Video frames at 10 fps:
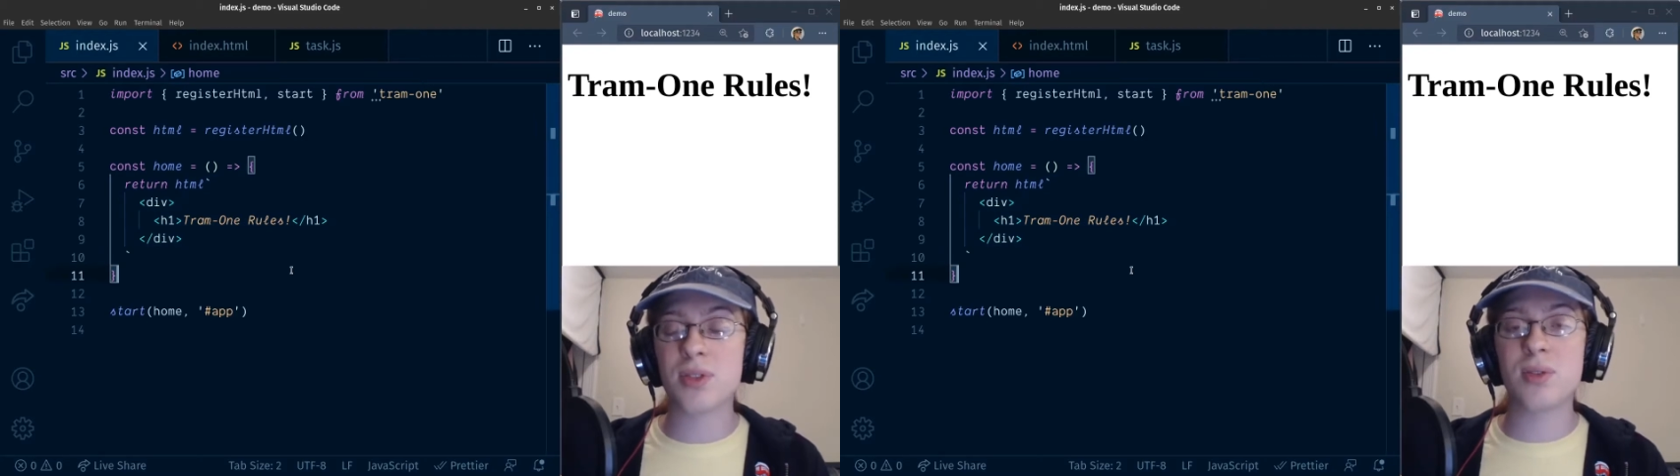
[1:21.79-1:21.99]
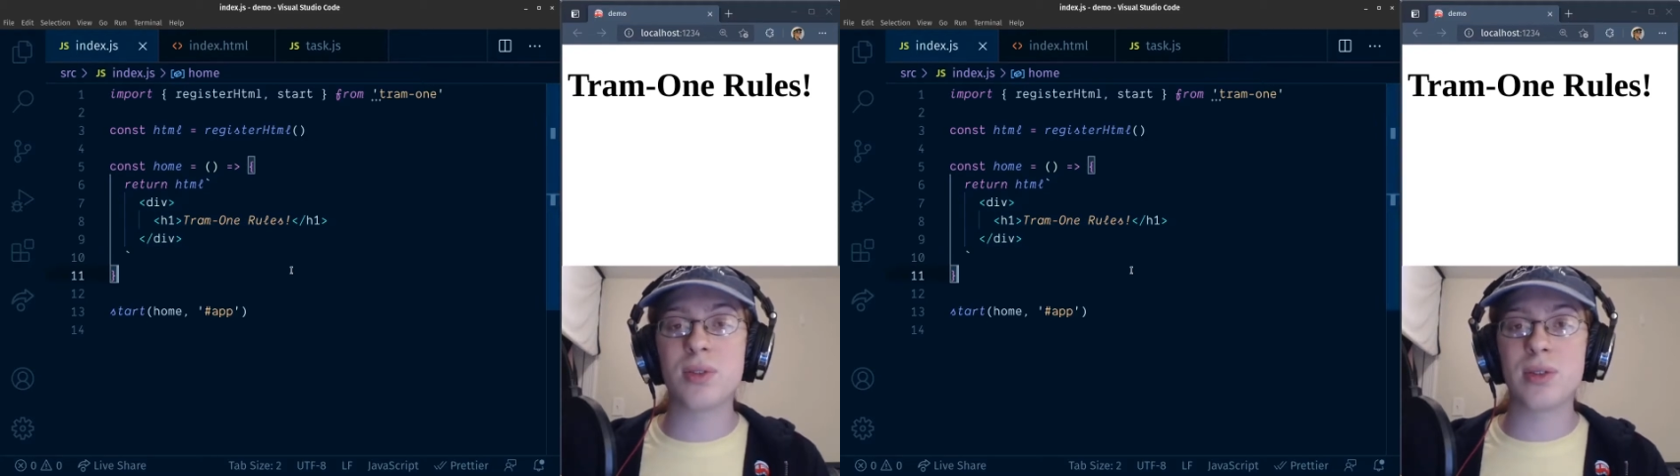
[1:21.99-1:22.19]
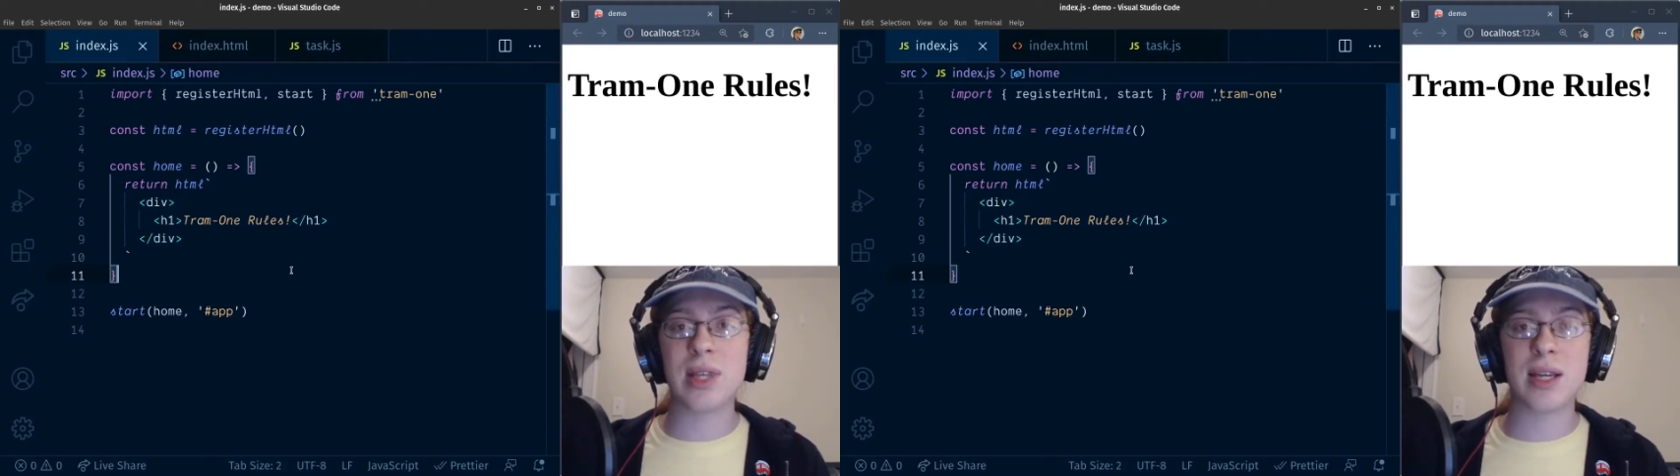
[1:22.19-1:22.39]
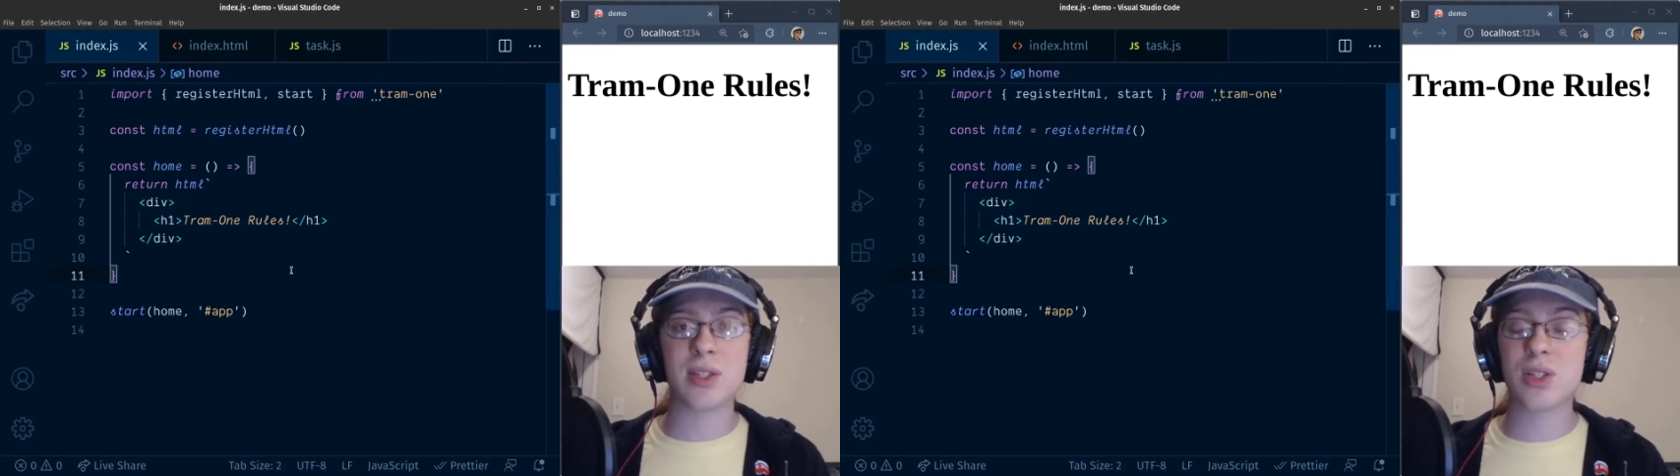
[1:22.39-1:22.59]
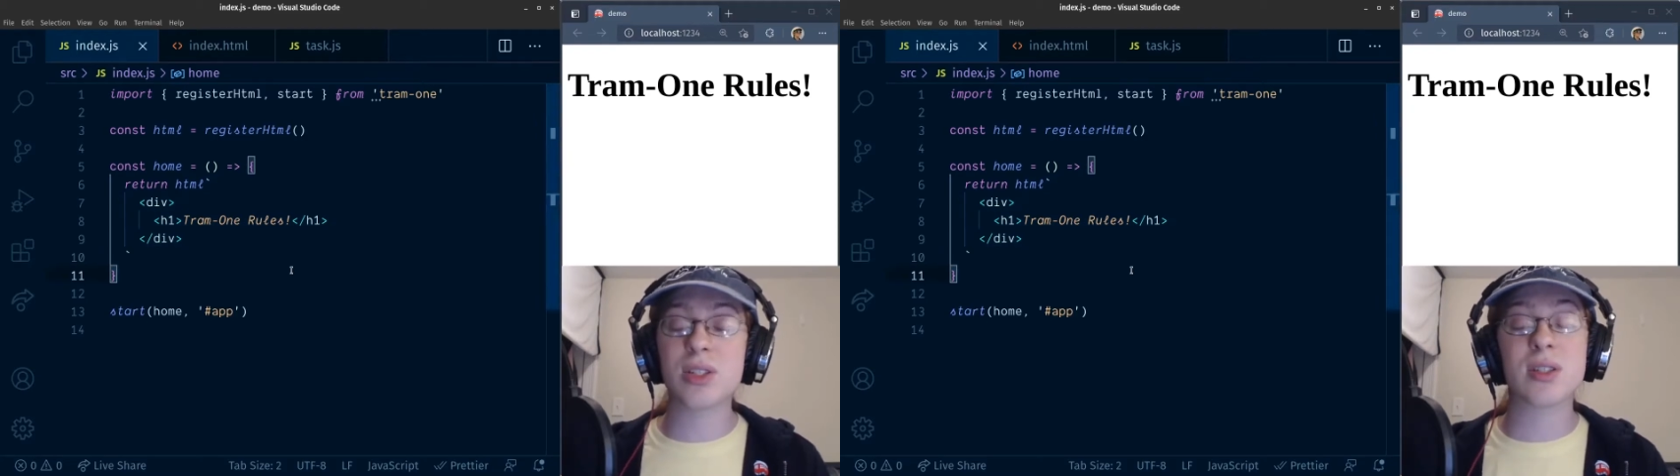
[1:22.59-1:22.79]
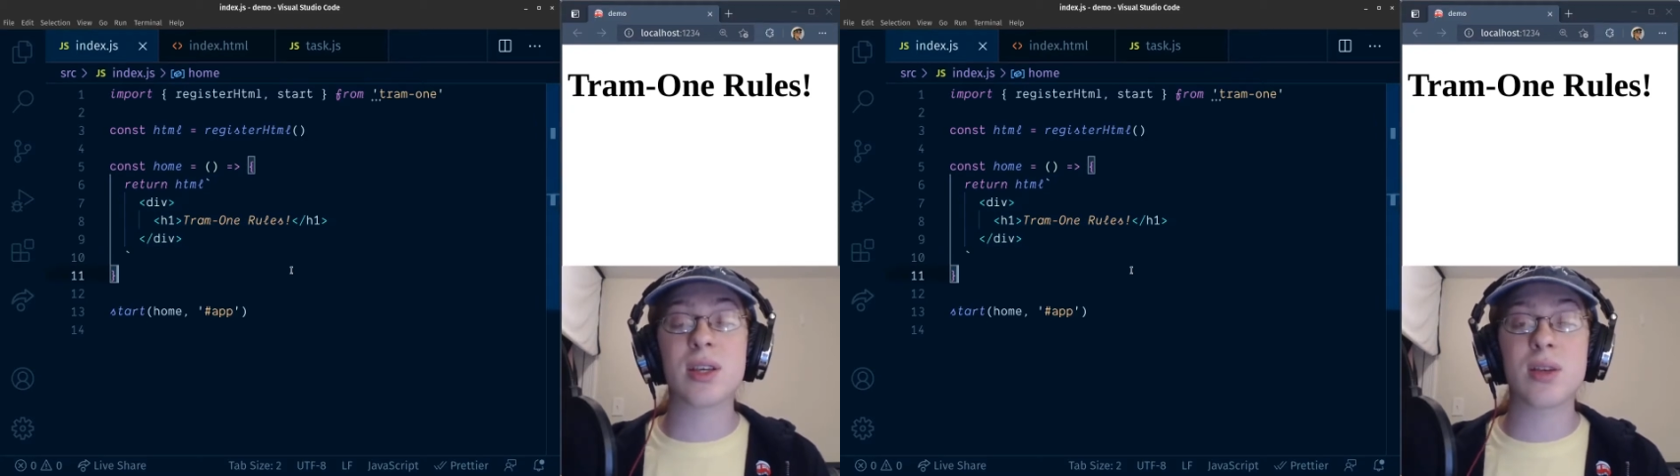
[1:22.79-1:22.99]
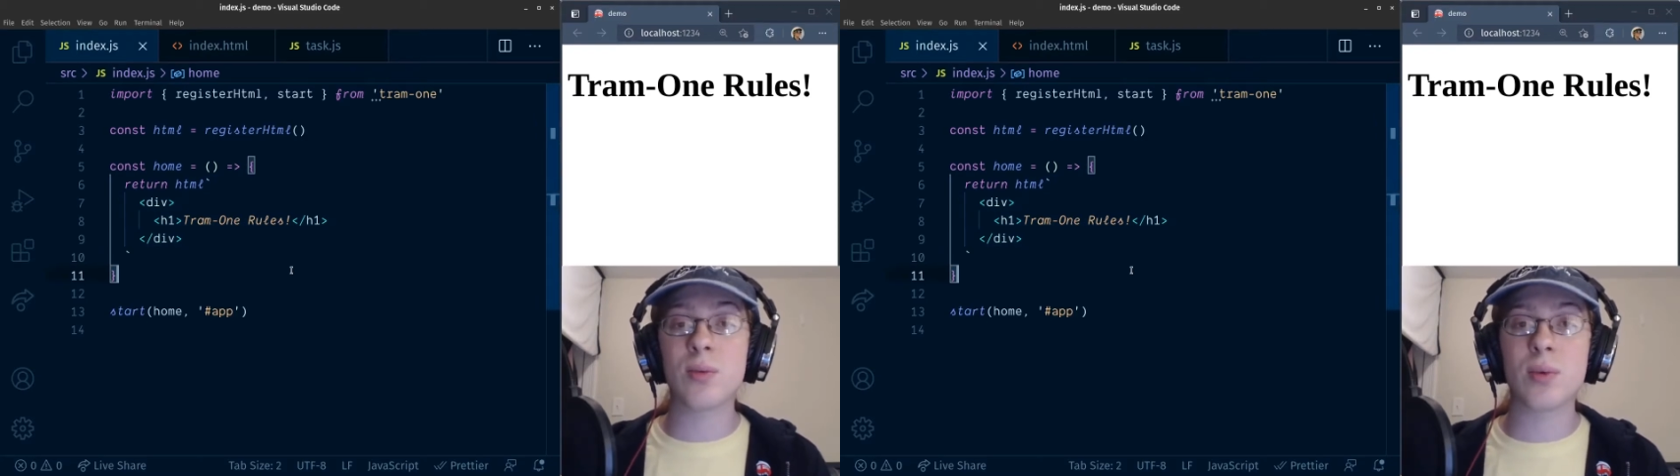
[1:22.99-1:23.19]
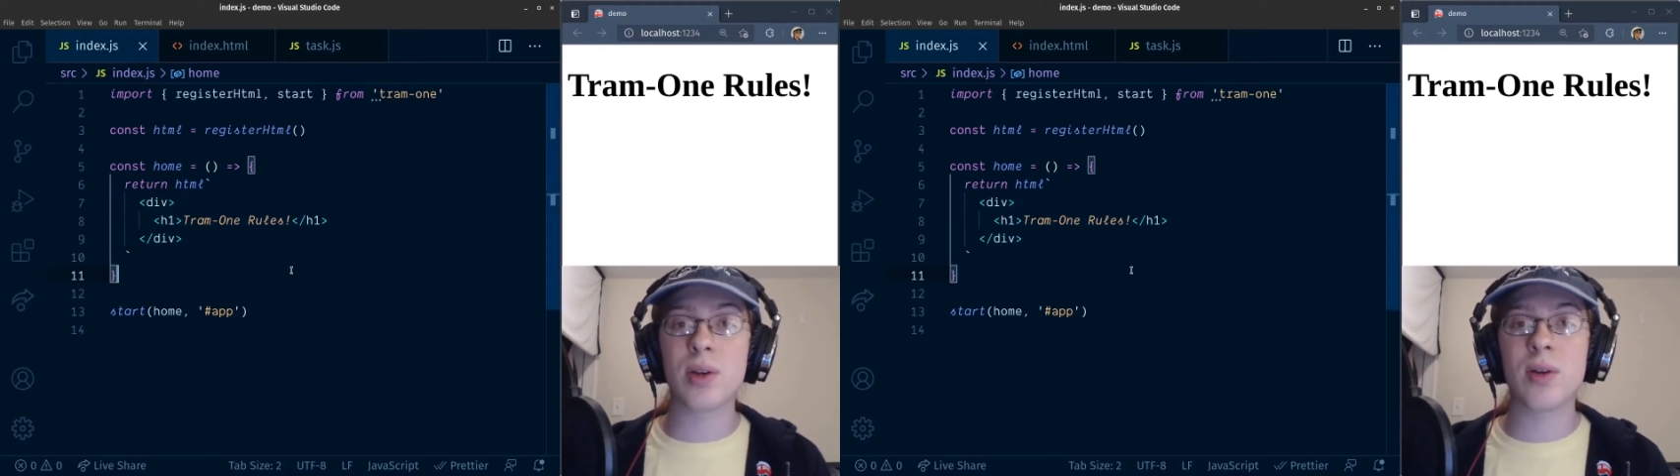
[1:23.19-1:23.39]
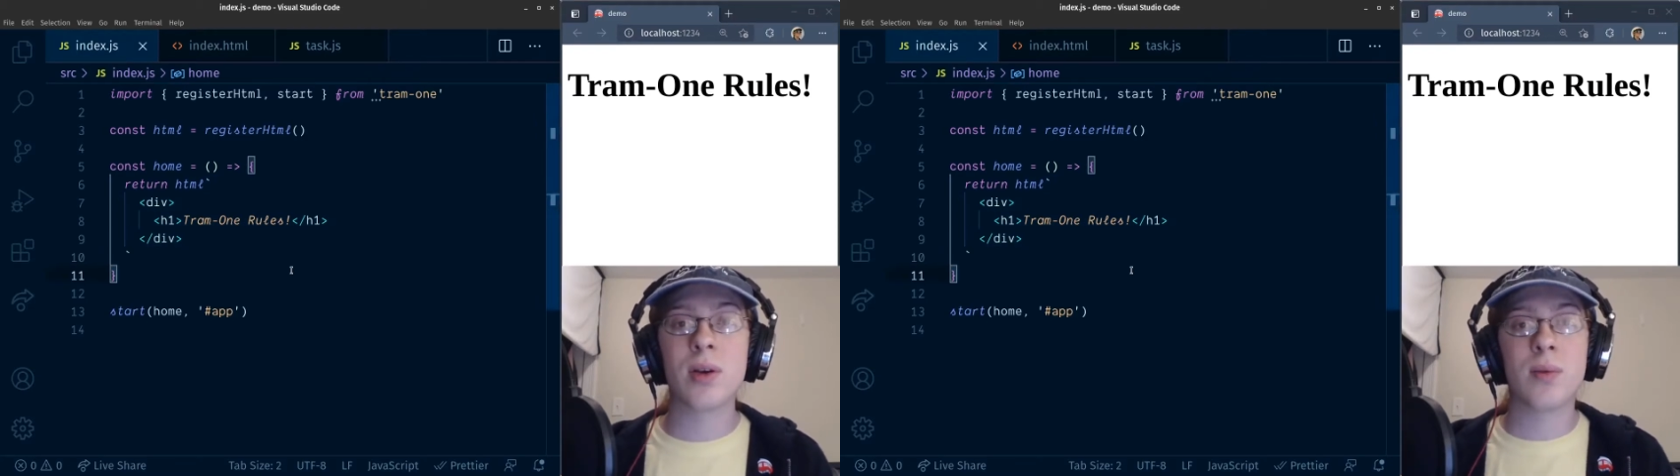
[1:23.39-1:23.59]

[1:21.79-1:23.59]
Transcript: you do that just like you would